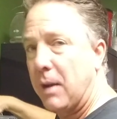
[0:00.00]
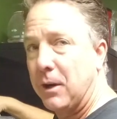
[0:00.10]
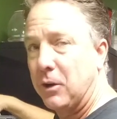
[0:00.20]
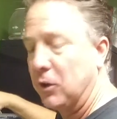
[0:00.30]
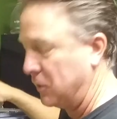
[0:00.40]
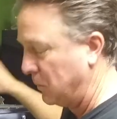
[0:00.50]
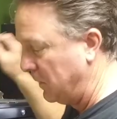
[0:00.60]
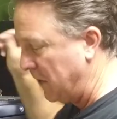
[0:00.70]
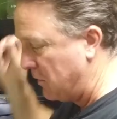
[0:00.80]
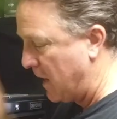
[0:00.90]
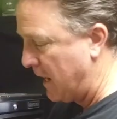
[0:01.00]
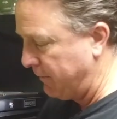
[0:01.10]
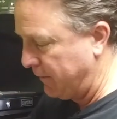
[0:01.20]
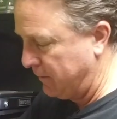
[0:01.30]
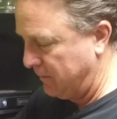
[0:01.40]
of my girls and what they
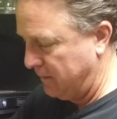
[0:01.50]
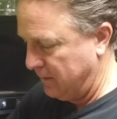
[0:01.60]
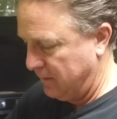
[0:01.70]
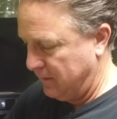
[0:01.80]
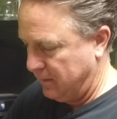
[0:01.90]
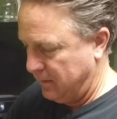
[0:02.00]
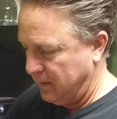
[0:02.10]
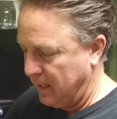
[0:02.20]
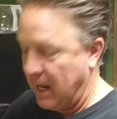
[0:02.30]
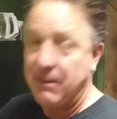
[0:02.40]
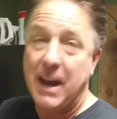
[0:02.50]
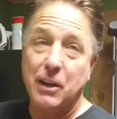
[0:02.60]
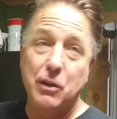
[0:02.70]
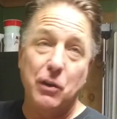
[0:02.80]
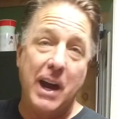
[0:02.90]
drive. And I've got a
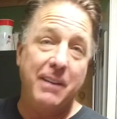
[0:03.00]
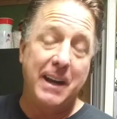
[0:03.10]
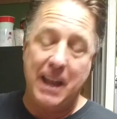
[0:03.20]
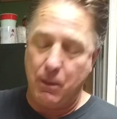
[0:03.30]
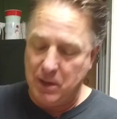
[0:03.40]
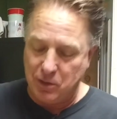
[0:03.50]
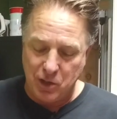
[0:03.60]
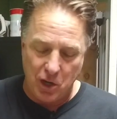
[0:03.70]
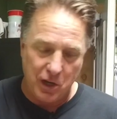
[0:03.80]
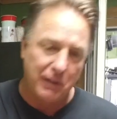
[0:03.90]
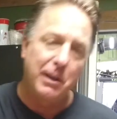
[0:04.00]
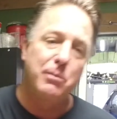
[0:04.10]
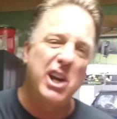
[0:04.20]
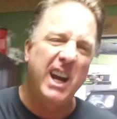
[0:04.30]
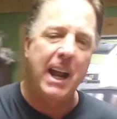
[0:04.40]
new ride that I can't wait to show you. Come
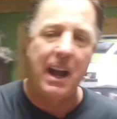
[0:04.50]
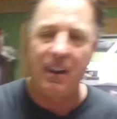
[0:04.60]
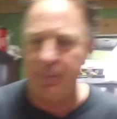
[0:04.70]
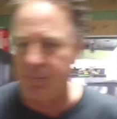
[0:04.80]
check it out.